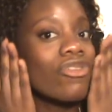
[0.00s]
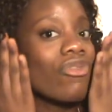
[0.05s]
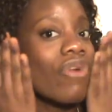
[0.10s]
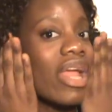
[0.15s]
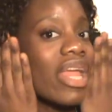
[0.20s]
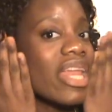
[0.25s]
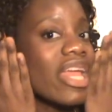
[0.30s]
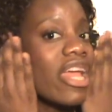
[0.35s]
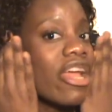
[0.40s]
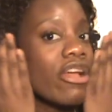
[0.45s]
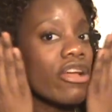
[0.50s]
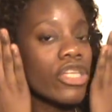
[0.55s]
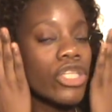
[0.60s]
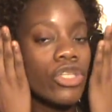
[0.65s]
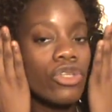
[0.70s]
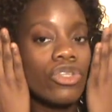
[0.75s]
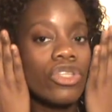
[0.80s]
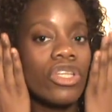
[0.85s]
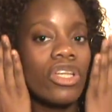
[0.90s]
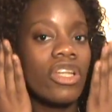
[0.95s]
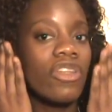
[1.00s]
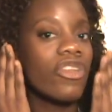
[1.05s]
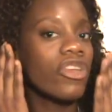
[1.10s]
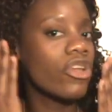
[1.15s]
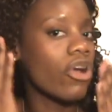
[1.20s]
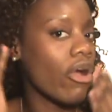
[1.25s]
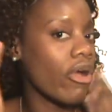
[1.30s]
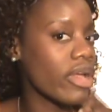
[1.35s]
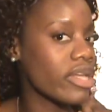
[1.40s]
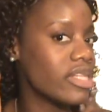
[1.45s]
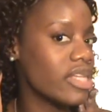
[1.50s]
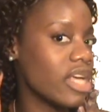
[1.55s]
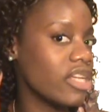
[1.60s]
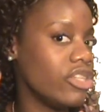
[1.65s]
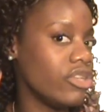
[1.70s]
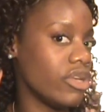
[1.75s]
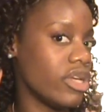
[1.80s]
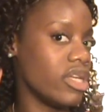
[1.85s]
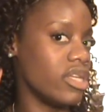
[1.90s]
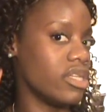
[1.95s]
Right here is usually the darkest,
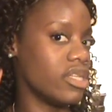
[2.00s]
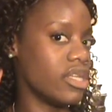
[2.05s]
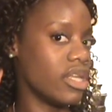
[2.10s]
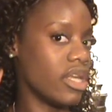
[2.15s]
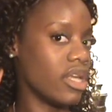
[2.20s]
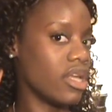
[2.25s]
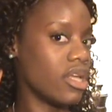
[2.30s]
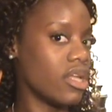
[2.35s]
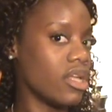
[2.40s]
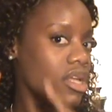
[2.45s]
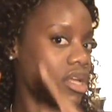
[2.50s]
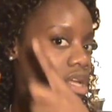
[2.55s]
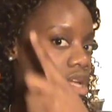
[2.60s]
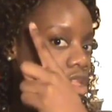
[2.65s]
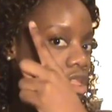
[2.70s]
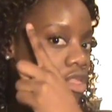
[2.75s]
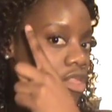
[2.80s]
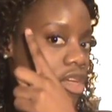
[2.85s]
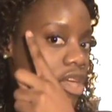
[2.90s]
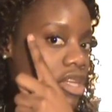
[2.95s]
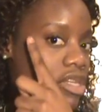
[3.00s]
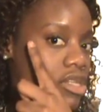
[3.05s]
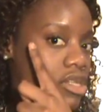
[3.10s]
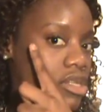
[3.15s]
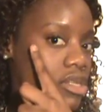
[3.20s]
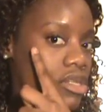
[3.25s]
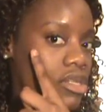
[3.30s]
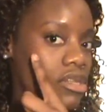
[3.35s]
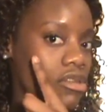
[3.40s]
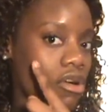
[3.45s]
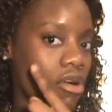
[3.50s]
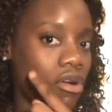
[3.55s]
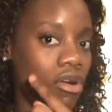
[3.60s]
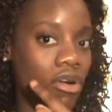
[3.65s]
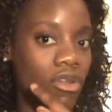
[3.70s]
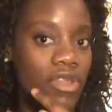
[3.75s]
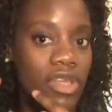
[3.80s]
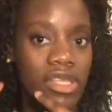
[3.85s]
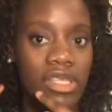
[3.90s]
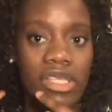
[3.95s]
as you can see.
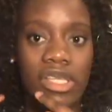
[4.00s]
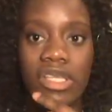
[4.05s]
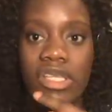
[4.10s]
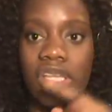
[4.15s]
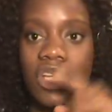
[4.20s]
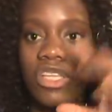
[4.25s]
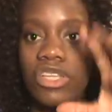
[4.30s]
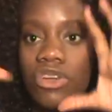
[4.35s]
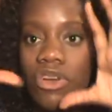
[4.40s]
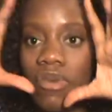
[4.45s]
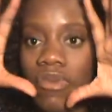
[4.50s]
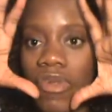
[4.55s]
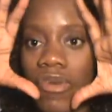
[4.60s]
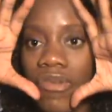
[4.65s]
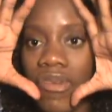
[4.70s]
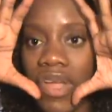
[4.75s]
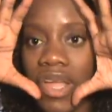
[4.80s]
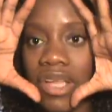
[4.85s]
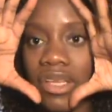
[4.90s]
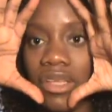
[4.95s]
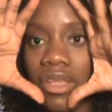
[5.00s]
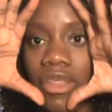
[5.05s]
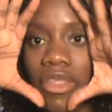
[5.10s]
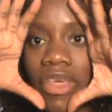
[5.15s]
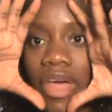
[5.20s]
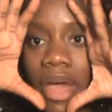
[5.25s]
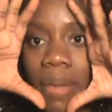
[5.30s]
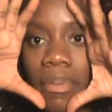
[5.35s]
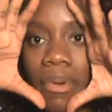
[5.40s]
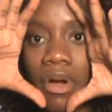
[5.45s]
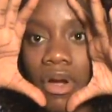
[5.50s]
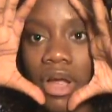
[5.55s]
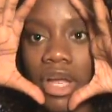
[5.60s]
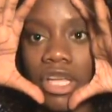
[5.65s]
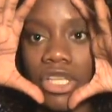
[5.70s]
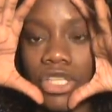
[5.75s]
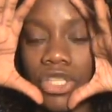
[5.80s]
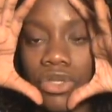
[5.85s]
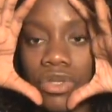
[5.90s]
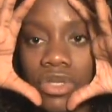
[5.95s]
All this, the center of the face, that
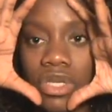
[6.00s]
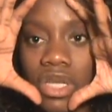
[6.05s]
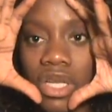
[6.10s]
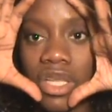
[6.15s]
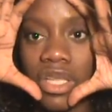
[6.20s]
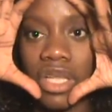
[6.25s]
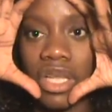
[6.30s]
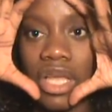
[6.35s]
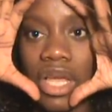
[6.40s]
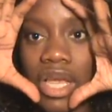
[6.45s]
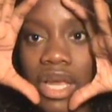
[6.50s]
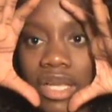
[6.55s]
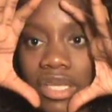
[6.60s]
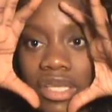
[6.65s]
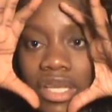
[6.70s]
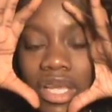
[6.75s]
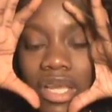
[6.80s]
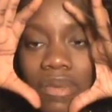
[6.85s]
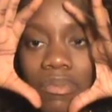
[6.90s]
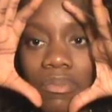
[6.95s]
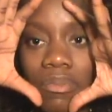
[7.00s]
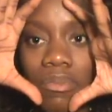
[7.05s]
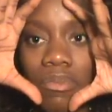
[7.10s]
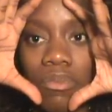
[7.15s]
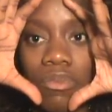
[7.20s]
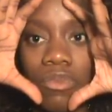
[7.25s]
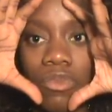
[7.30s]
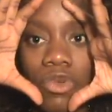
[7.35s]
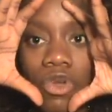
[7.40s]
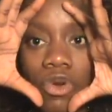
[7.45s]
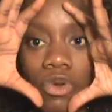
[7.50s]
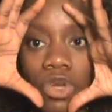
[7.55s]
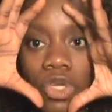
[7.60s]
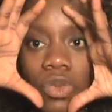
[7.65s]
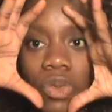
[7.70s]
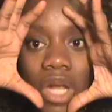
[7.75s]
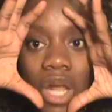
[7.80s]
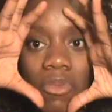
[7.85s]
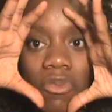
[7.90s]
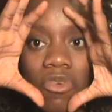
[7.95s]
part is usually the lightest. And
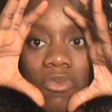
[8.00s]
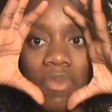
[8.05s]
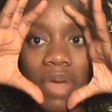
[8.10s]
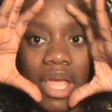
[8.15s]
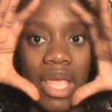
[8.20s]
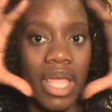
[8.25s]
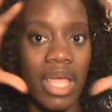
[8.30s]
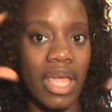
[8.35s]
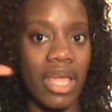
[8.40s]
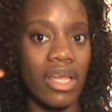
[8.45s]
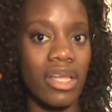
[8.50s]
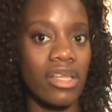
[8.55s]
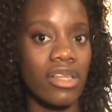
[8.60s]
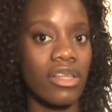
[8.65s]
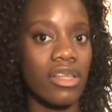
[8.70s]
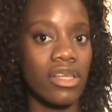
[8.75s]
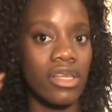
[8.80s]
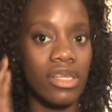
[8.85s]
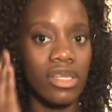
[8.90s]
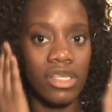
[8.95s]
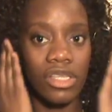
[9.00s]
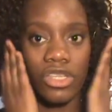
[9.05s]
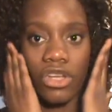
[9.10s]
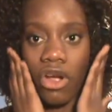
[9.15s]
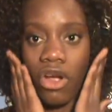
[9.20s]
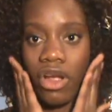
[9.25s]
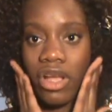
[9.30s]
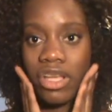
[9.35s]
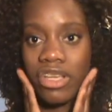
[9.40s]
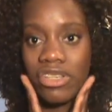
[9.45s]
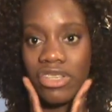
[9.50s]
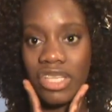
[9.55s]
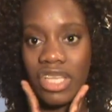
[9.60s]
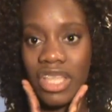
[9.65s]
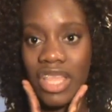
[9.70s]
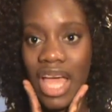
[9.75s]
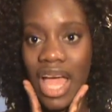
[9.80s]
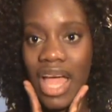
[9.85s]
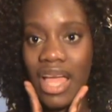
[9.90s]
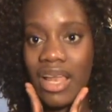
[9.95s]
notice when I move my hand, dark. You
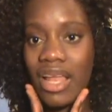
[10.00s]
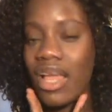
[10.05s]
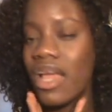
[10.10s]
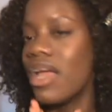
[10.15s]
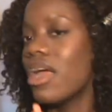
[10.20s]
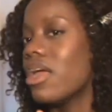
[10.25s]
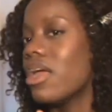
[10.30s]
see that?